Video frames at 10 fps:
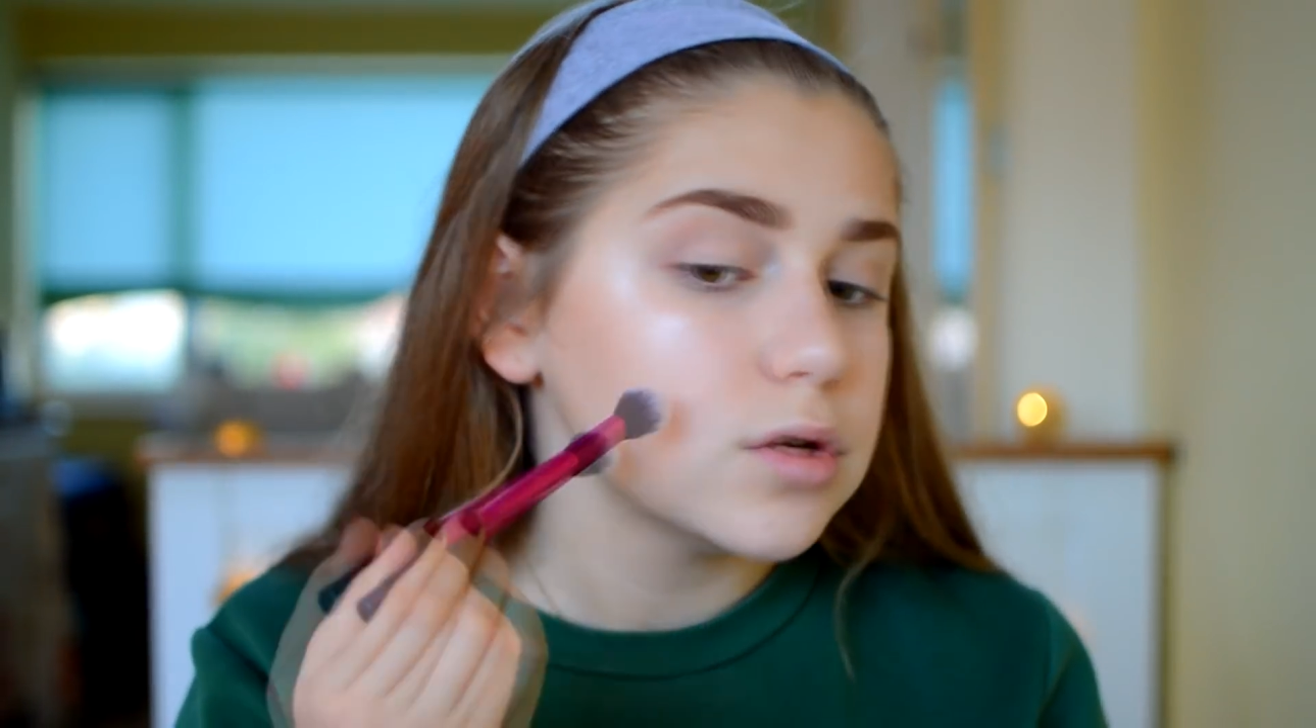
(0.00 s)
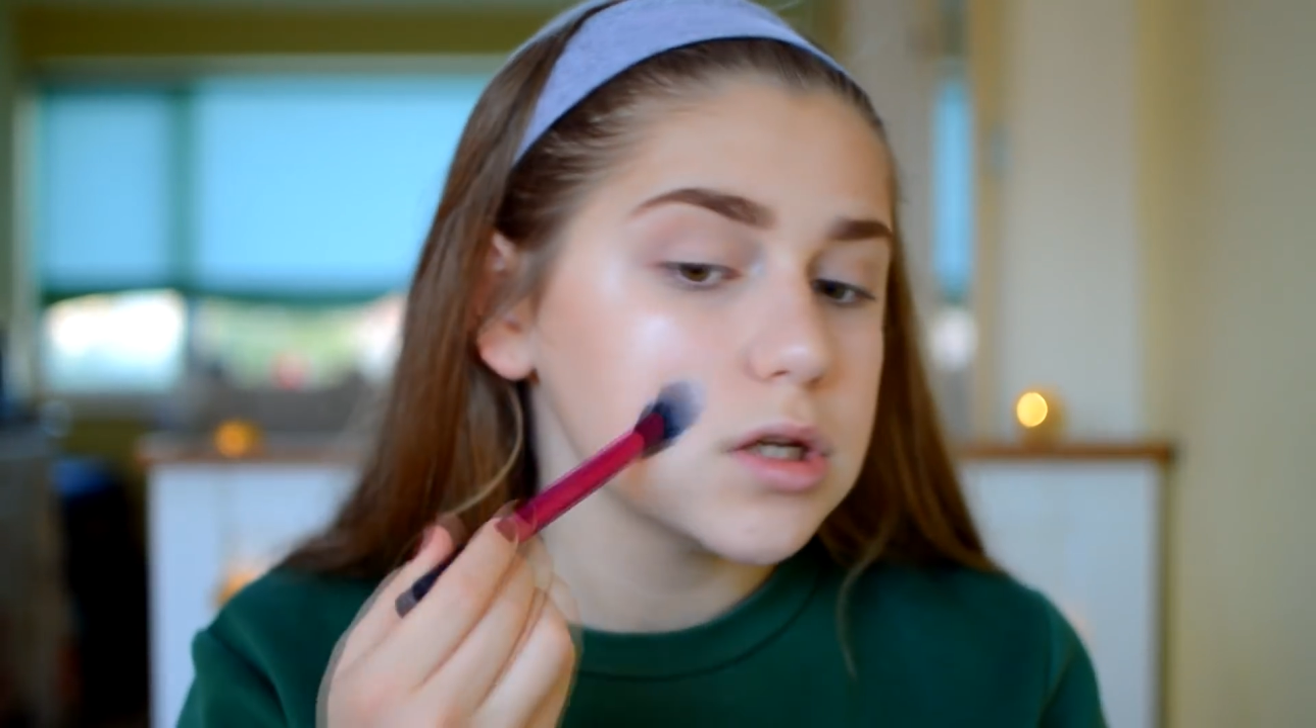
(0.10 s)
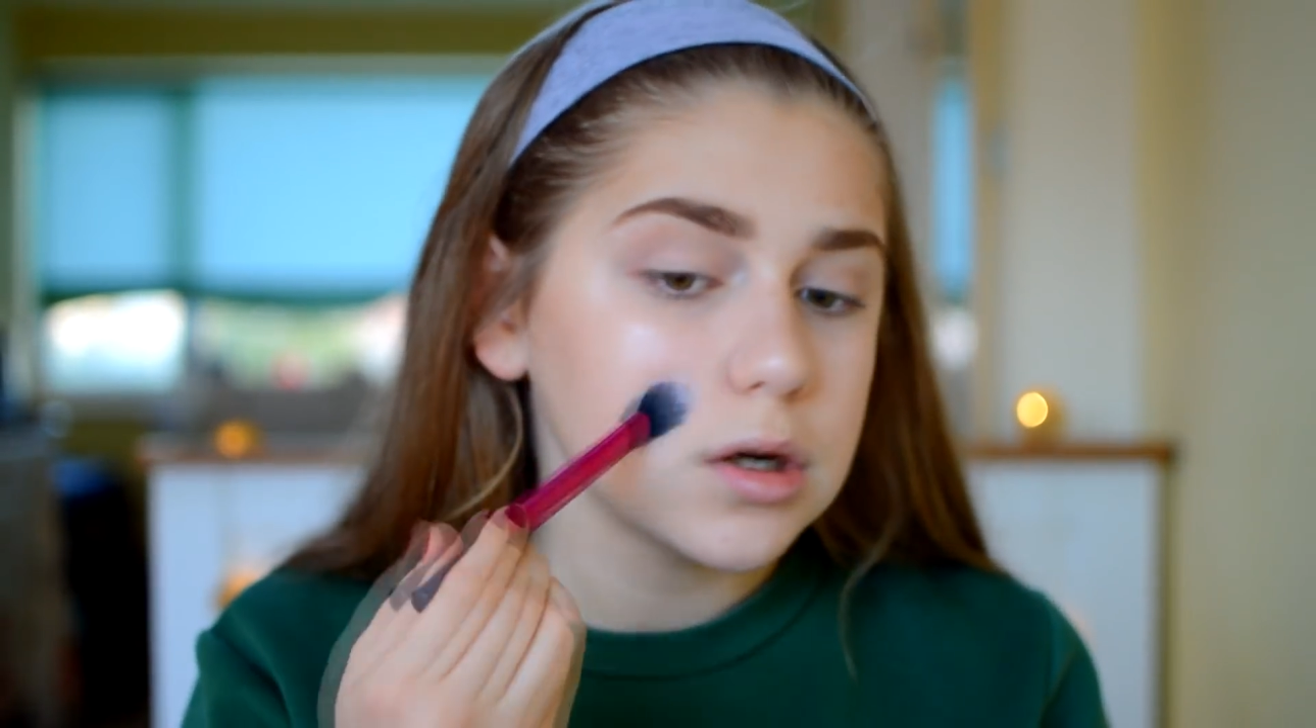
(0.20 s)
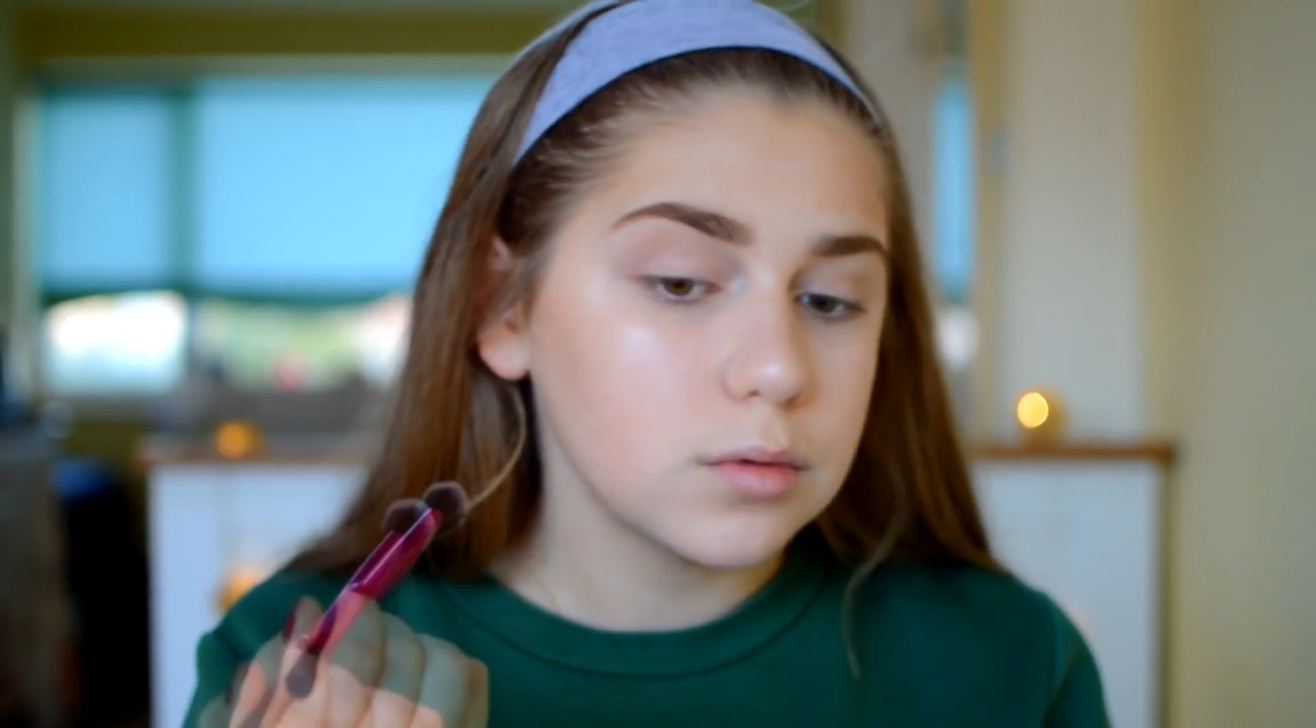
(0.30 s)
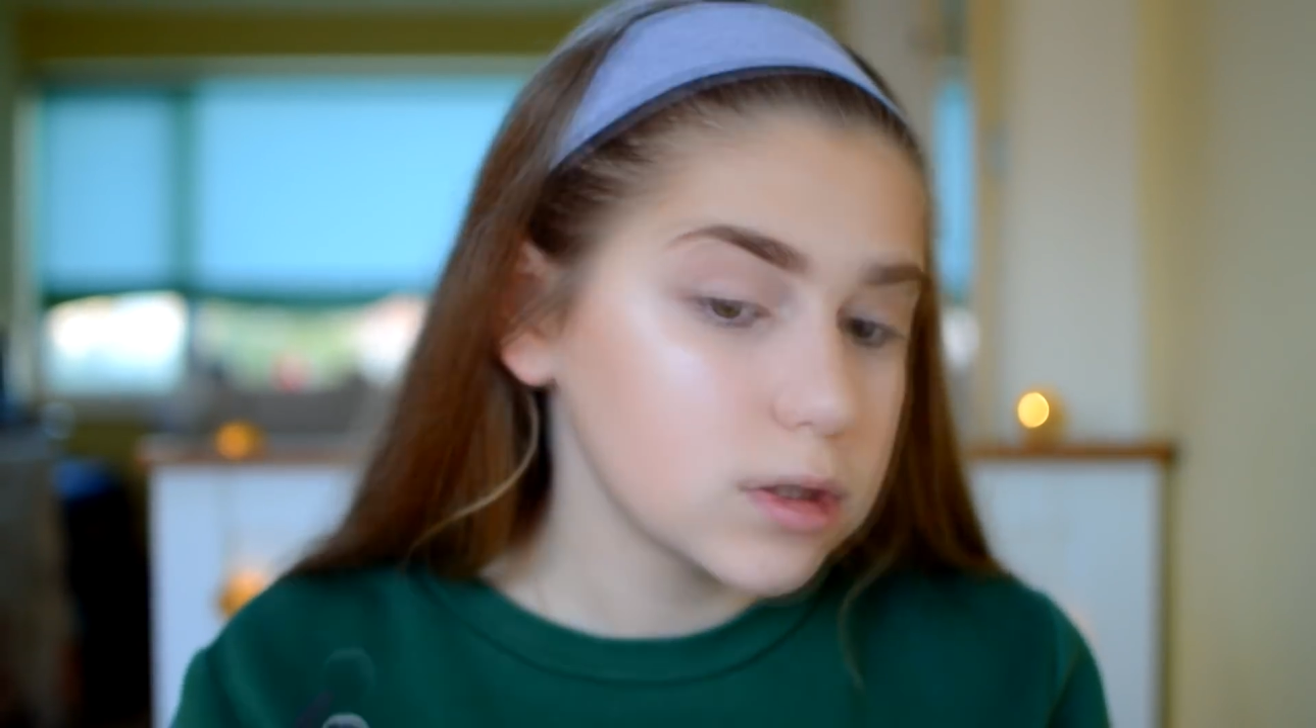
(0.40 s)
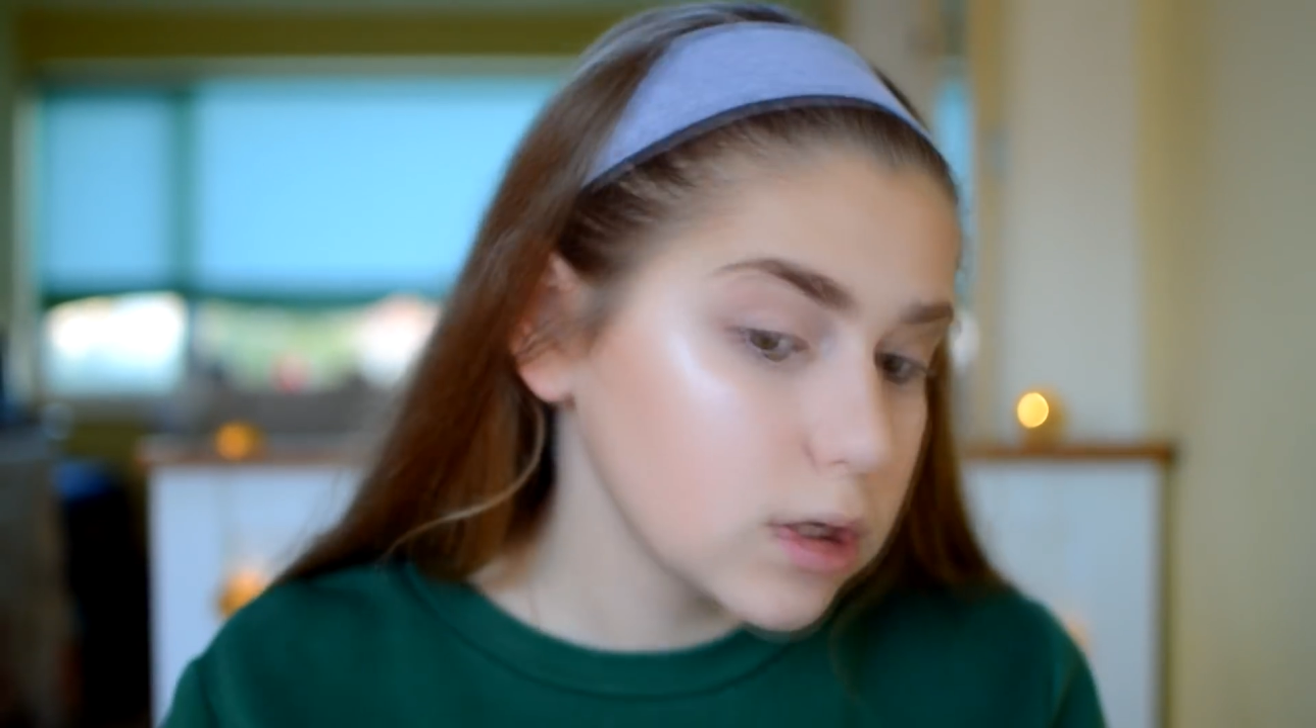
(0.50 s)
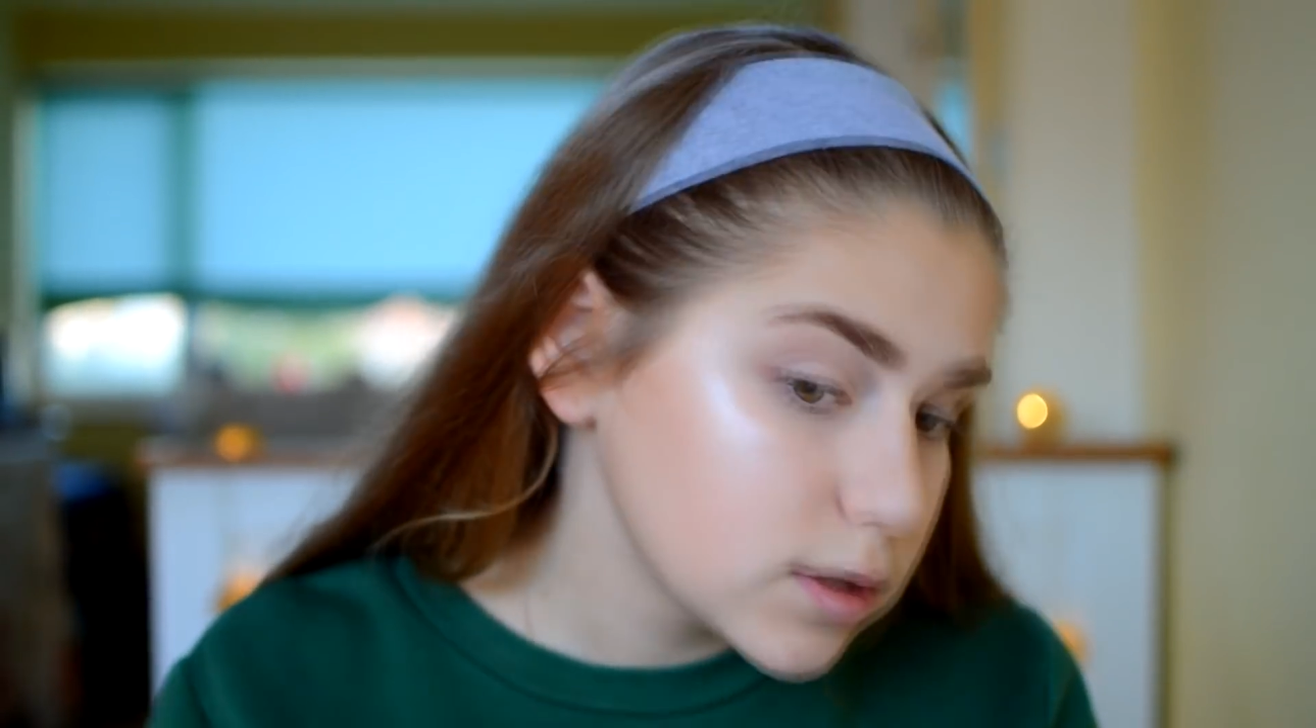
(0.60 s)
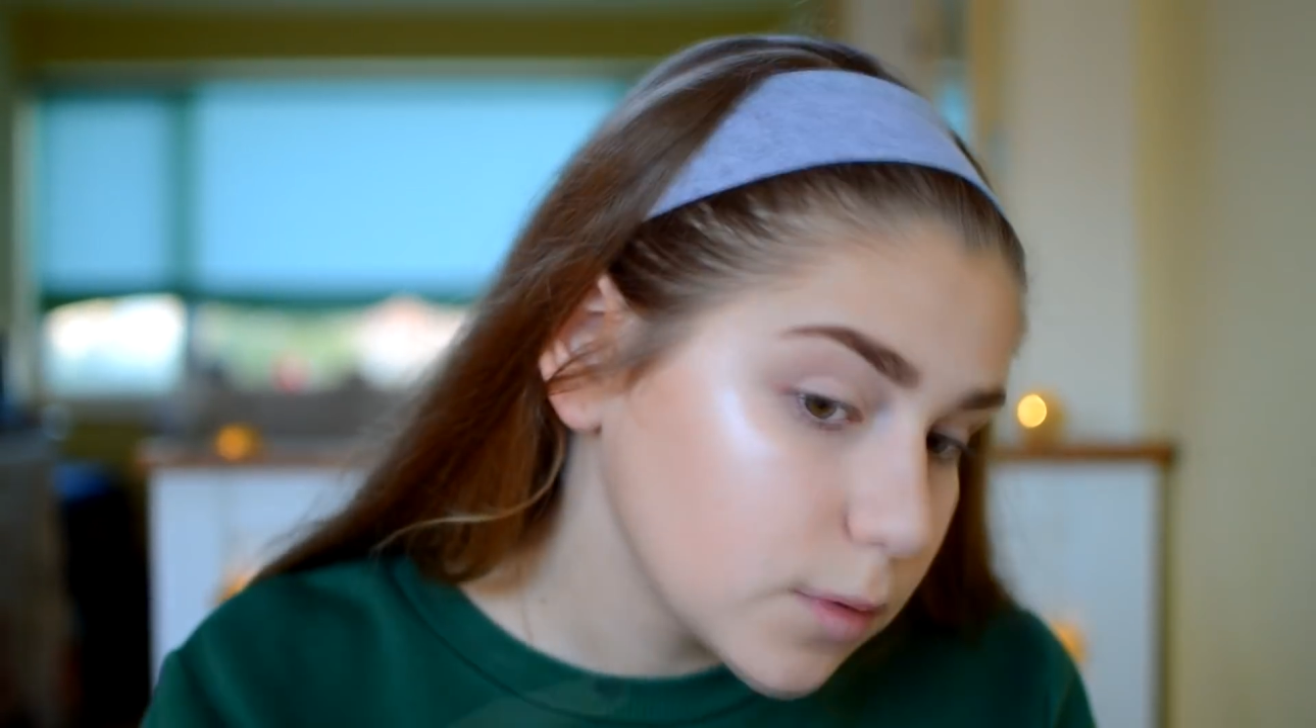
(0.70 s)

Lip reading: also you don't want it to like